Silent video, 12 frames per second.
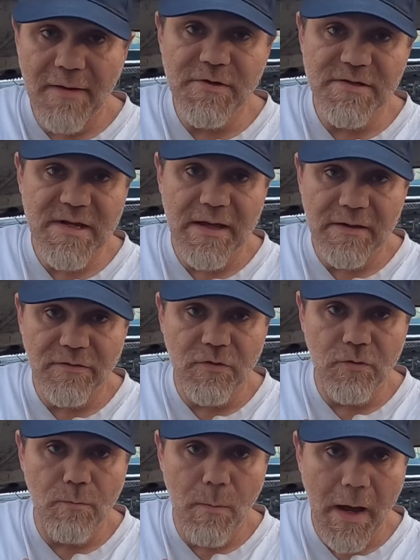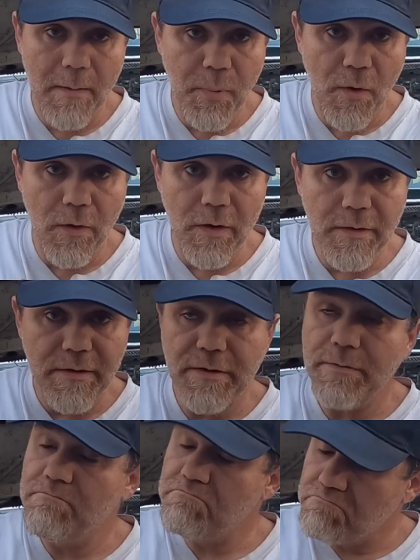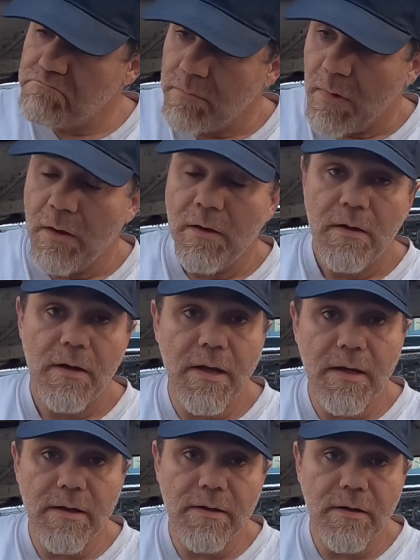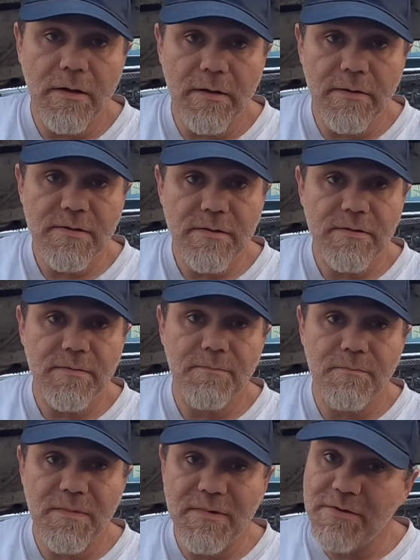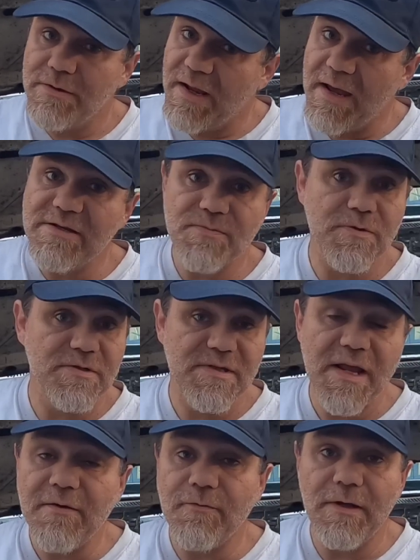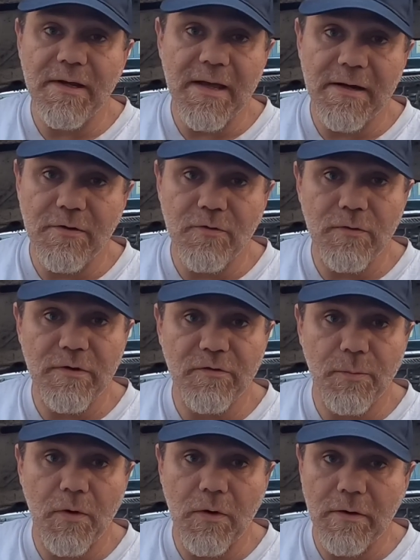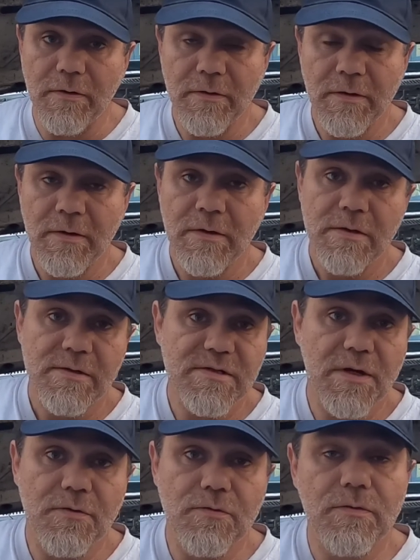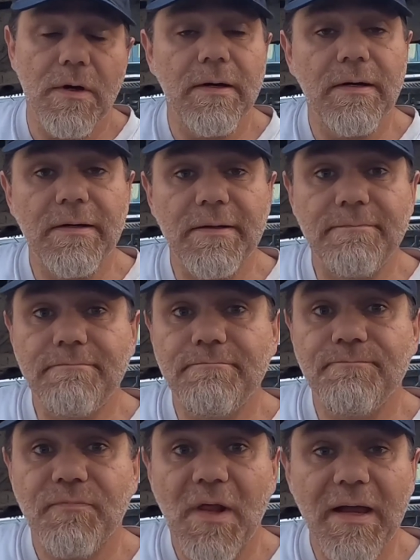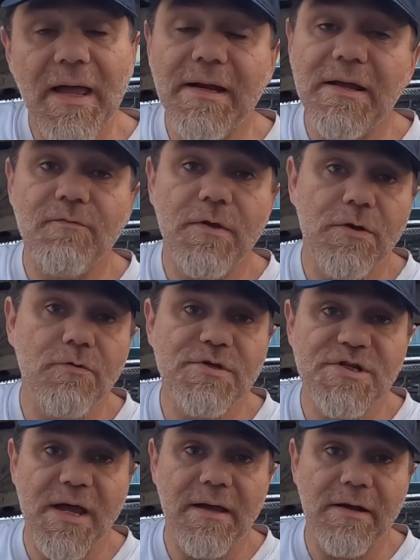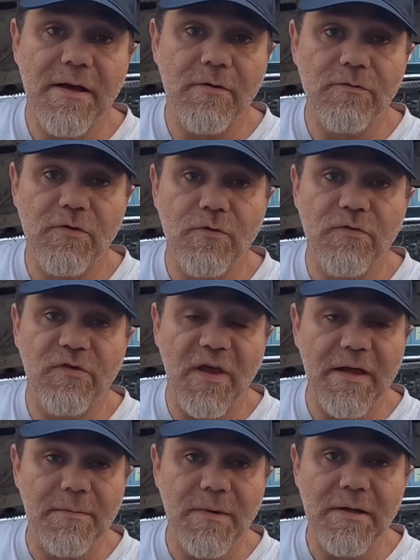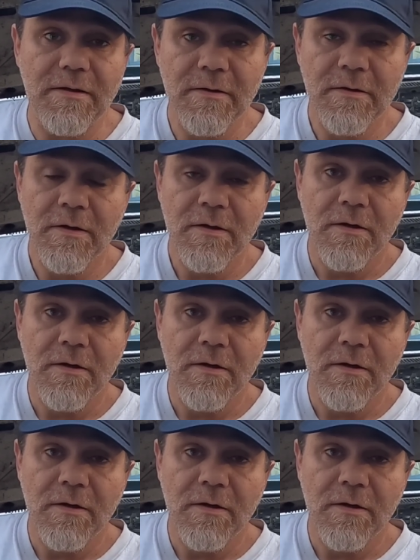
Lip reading: I've just got to do my part, and Casper's definitely got to do his part. So I got to give a huge shout out to Sammy